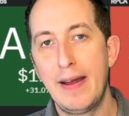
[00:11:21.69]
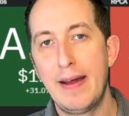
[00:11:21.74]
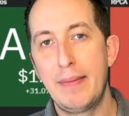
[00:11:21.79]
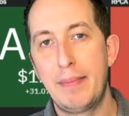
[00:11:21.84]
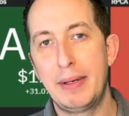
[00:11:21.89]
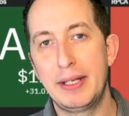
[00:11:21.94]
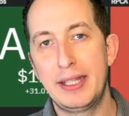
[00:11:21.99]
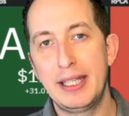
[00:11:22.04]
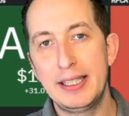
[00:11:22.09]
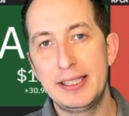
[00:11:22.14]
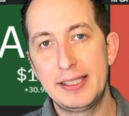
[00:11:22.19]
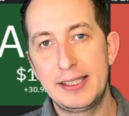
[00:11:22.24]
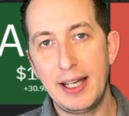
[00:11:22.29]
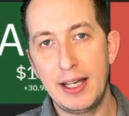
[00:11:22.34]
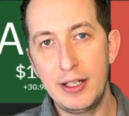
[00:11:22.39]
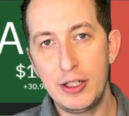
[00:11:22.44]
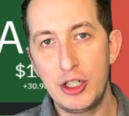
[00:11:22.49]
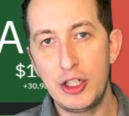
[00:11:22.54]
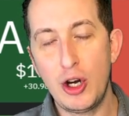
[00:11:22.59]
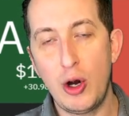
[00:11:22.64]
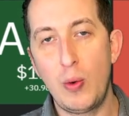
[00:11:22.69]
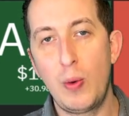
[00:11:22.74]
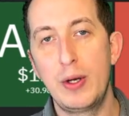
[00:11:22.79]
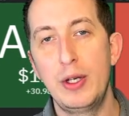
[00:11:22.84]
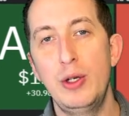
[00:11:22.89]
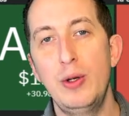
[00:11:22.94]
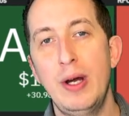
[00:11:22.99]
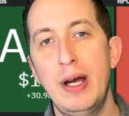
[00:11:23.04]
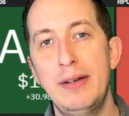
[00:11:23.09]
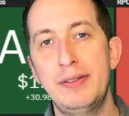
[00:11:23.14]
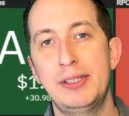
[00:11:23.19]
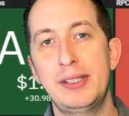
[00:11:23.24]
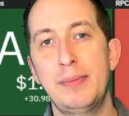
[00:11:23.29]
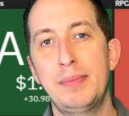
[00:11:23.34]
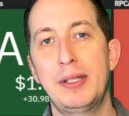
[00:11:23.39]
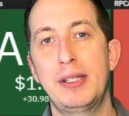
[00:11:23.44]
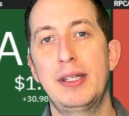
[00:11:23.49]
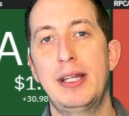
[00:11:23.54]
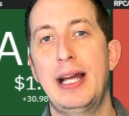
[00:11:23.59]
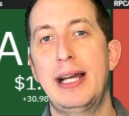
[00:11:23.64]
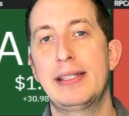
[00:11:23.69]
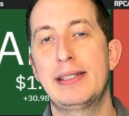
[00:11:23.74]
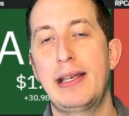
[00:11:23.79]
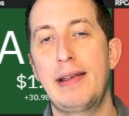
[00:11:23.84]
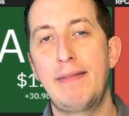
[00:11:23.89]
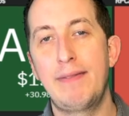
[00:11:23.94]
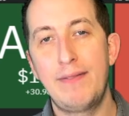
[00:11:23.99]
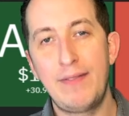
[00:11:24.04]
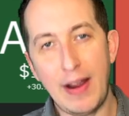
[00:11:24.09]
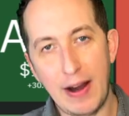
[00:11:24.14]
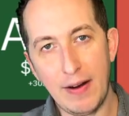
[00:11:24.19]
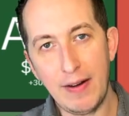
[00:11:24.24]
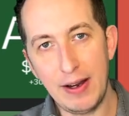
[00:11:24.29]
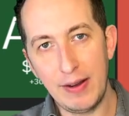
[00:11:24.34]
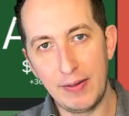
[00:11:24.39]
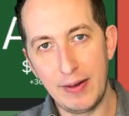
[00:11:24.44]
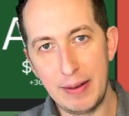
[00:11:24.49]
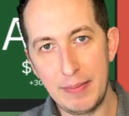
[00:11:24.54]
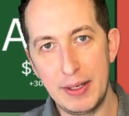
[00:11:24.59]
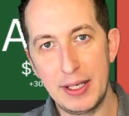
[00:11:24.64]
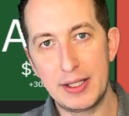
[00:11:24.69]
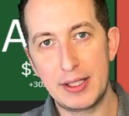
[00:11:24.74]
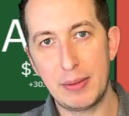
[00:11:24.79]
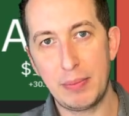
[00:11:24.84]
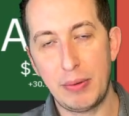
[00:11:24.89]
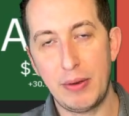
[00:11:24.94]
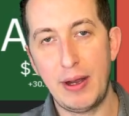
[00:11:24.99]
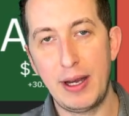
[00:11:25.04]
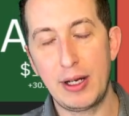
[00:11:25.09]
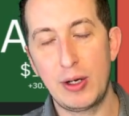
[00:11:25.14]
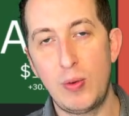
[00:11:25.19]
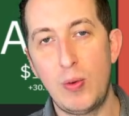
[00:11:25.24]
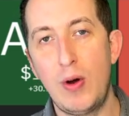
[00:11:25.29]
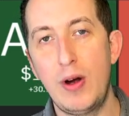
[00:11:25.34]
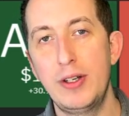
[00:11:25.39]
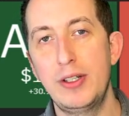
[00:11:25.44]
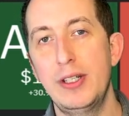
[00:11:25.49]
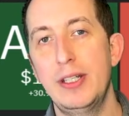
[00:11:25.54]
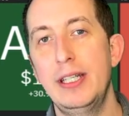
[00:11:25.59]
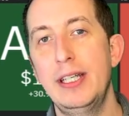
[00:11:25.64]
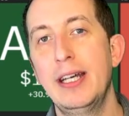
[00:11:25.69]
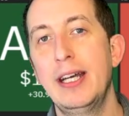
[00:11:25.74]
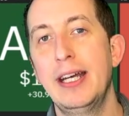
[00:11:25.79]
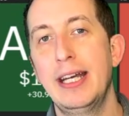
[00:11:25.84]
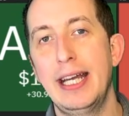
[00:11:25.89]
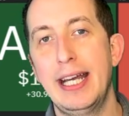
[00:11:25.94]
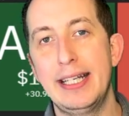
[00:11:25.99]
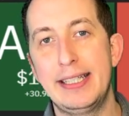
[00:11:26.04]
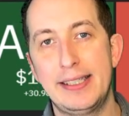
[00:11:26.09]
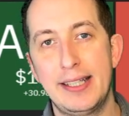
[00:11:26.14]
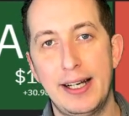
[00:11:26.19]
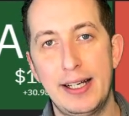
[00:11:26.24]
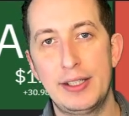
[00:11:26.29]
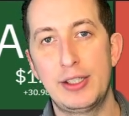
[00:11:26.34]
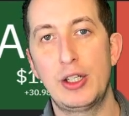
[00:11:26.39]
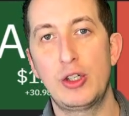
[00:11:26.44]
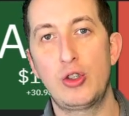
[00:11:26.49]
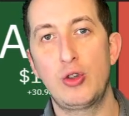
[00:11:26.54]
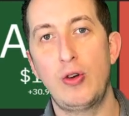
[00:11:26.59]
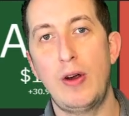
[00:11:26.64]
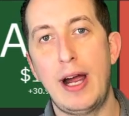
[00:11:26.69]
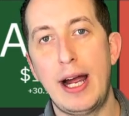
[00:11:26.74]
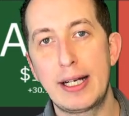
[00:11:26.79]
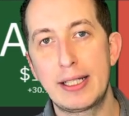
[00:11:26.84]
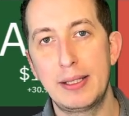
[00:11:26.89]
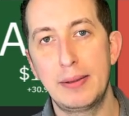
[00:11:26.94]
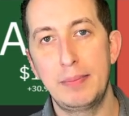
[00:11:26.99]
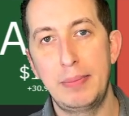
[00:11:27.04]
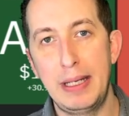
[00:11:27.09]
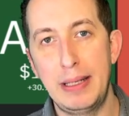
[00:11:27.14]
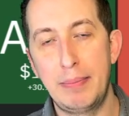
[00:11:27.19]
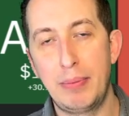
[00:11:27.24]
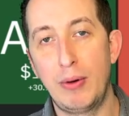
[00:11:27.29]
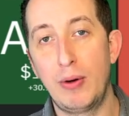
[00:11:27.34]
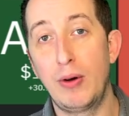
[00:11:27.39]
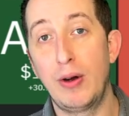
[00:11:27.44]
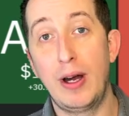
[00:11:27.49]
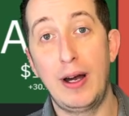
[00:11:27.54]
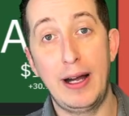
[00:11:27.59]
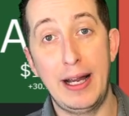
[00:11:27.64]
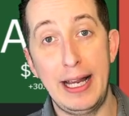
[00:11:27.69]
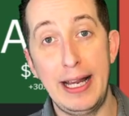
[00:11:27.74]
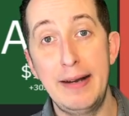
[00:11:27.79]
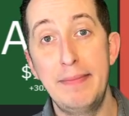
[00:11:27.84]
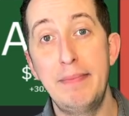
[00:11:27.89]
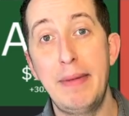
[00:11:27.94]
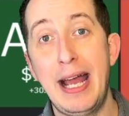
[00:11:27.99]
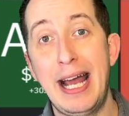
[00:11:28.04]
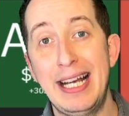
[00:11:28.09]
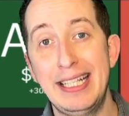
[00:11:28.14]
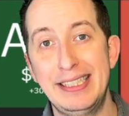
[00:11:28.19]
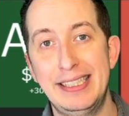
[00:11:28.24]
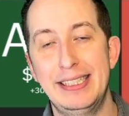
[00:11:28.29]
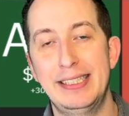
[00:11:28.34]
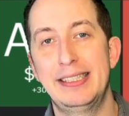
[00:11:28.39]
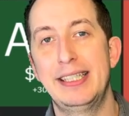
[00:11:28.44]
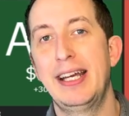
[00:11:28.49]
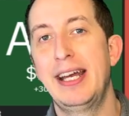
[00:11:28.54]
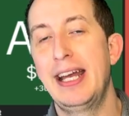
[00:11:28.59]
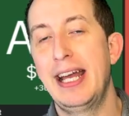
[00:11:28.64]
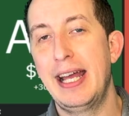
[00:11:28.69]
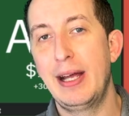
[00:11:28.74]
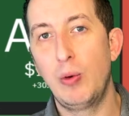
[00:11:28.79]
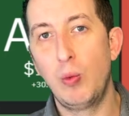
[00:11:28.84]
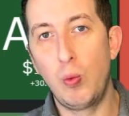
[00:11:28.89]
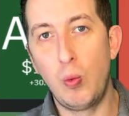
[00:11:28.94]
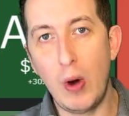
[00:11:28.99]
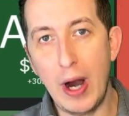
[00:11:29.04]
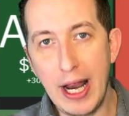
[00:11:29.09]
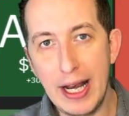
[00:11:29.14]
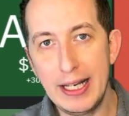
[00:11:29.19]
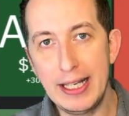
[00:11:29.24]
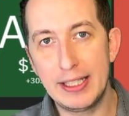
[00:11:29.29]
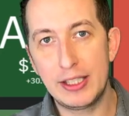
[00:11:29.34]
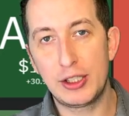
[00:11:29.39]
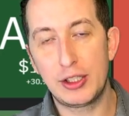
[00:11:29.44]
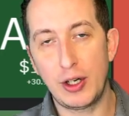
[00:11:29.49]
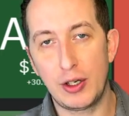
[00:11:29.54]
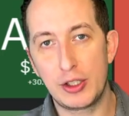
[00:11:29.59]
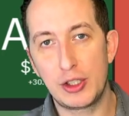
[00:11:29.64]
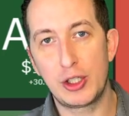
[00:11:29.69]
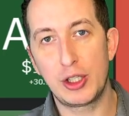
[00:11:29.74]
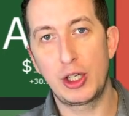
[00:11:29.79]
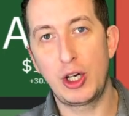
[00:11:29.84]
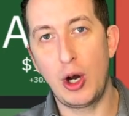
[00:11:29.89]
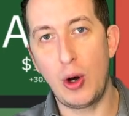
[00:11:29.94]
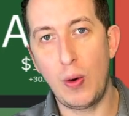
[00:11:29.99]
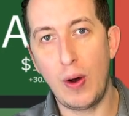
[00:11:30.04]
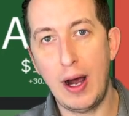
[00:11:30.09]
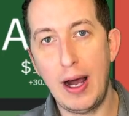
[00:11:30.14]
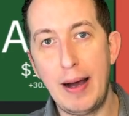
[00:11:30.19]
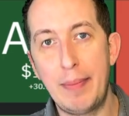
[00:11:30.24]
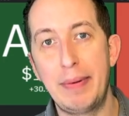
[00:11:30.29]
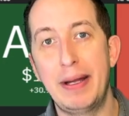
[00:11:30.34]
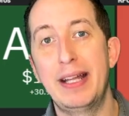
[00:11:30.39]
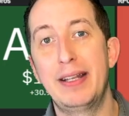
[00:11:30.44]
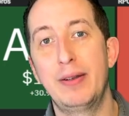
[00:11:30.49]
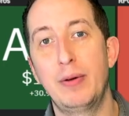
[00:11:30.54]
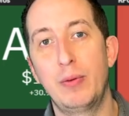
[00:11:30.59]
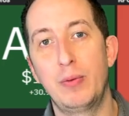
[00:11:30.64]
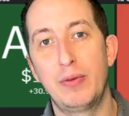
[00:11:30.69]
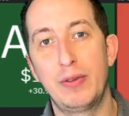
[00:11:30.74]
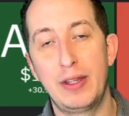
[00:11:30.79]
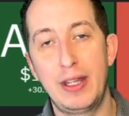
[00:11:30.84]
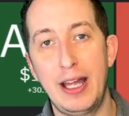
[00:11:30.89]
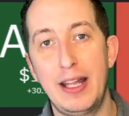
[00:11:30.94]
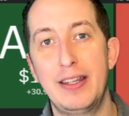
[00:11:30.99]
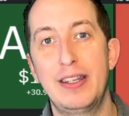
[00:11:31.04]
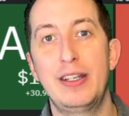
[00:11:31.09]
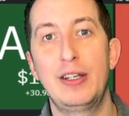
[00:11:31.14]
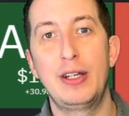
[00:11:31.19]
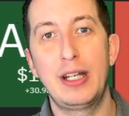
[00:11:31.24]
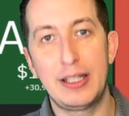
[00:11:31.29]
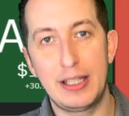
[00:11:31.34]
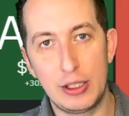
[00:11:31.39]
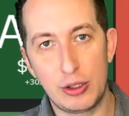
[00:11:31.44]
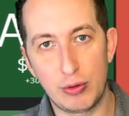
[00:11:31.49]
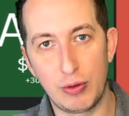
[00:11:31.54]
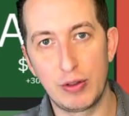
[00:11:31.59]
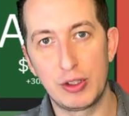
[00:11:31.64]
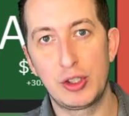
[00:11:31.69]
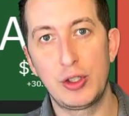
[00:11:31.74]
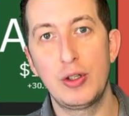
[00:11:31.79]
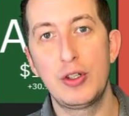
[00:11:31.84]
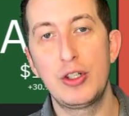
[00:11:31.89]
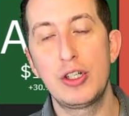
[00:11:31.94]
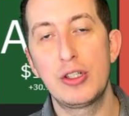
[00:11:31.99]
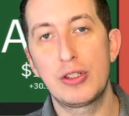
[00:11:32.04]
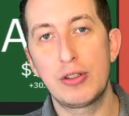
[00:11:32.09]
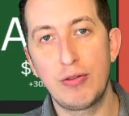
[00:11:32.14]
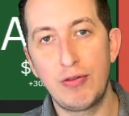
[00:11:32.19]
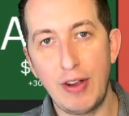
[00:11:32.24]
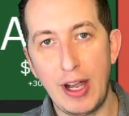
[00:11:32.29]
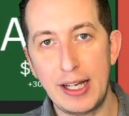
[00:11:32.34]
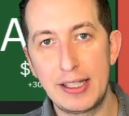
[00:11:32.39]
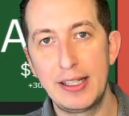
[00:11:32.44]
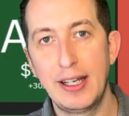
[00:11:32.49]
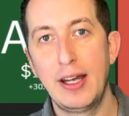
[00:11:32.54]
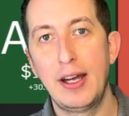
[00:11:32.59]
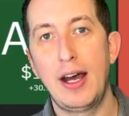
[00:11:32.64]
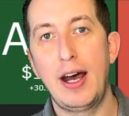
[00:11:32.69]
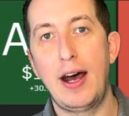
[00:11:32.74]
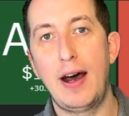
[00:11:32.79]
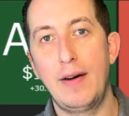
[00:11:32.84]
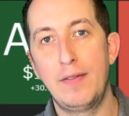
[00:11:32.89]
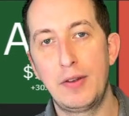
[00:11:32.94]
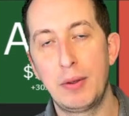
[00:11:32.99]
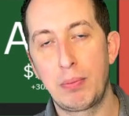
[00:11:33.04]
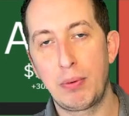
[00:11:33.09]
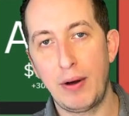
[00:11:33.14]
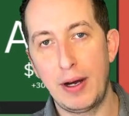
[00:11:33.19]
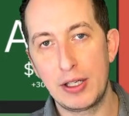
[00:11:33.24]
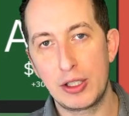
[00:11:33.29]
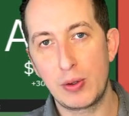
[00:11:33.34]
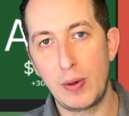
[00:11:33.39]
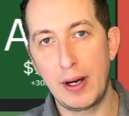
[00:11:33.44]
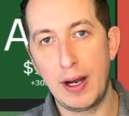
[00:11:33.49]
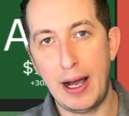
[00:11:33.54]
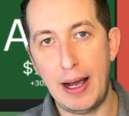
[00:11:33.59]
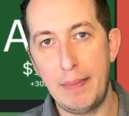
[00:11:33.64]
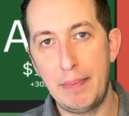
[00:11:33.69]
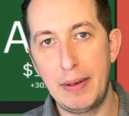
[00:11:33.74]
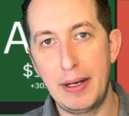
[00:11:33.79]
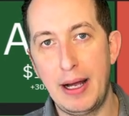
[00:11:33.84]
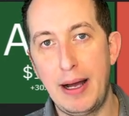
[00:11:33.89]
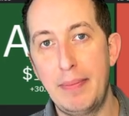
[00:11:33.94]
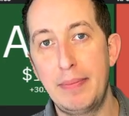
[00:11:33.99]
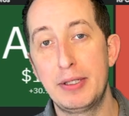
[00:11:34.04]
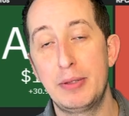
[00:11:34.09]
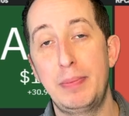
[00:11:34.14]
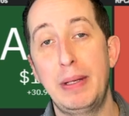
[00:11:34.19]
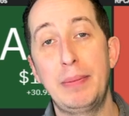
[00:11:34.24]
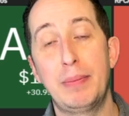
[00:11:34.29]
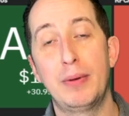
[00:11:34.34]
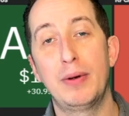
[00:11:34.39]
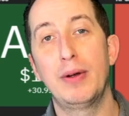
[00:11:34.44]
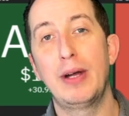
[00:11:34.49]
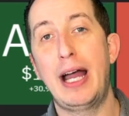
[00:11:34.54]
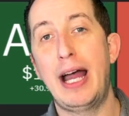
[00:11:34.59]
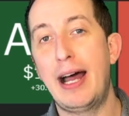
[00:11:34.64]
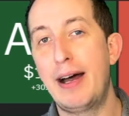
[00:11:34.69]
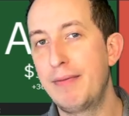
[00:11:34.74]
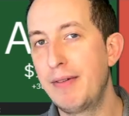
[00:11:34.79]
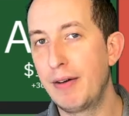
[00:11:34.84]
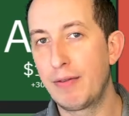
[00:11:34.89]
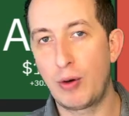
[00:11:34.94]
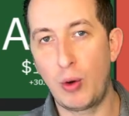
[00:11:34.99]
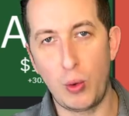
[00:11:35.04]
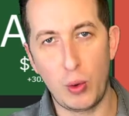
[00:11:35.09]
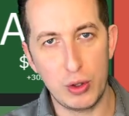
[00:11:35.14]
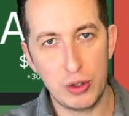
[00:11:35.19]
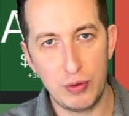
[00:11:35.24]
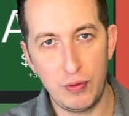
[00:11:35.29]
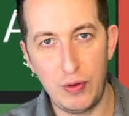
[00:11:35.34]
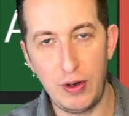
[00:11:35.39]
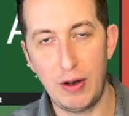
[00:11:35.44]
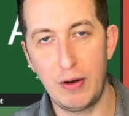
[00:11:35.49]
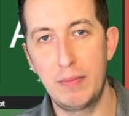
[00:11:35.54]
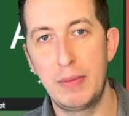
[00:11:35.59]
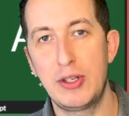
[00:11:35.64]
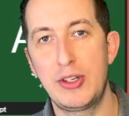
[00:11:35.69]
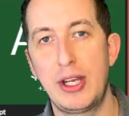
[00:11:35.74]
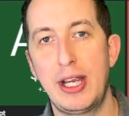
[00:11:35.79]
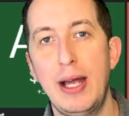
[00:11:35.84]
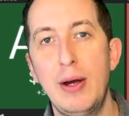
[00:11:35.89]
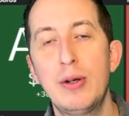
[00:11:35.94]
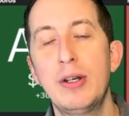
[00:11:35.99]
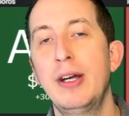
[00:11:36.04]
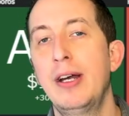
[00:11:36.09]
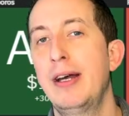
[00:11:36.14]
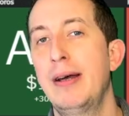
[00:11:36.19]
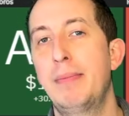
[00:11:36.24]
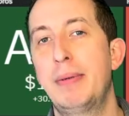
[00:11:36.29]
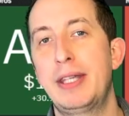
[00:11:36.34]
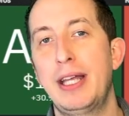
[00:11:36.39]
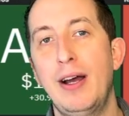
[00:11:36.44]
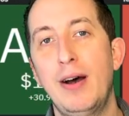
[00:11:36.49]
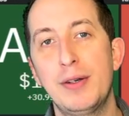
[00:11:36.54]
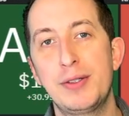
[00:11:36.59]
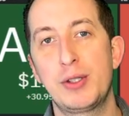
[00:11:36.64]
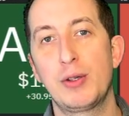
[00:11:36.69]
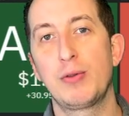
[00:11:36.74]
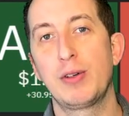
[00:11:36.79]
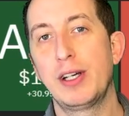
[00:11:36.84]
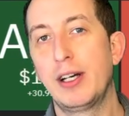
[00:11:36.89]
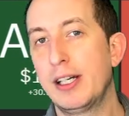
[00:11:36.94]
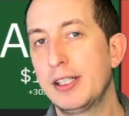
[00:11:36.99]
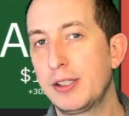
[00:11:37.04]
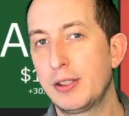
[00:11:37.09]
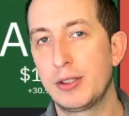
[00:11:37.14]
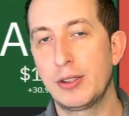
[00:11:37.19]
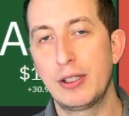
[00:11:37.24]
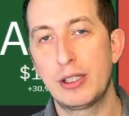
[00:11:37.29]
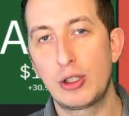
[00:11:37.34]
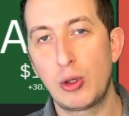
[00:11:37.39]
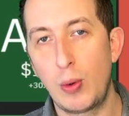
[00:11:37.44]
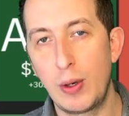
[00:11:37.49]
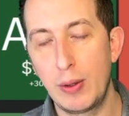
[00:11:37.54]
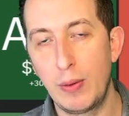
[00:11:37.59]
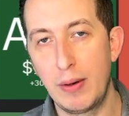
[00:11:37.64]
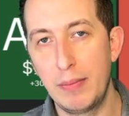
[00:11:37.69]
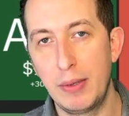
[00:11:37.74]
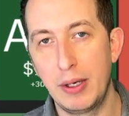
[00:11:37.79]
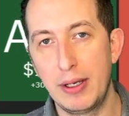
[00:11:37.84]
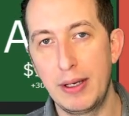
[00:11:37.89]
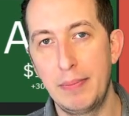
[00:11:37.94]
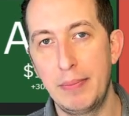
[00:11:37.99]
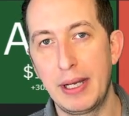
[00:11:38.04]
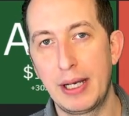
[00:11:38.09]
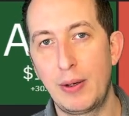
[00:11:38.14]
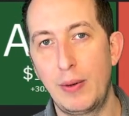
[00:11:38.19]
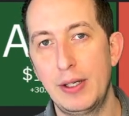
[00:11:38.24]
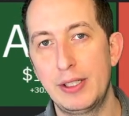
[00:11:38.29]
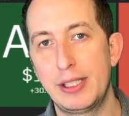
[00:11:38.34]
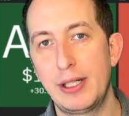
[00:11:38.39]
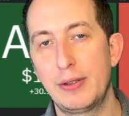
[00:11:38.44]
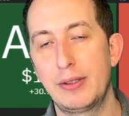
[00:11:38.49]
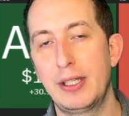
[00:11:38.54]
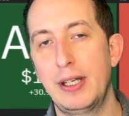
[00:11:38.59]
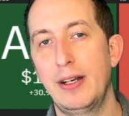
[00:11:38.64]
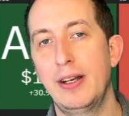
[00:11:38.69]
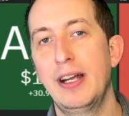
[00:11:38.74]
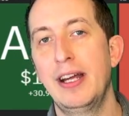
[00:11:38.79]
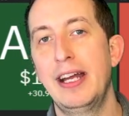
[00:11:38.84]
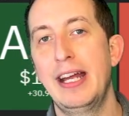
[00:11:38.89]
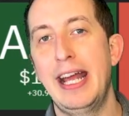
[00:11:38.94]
but this does show when you have something that has a very limited supply quantity, it does attract people in masses when it starts to go up, and then you get this resurgence effect of the price going up and up as people have, of course, fear of missing out, but they also realize there's only 21 million Bitcoins out there,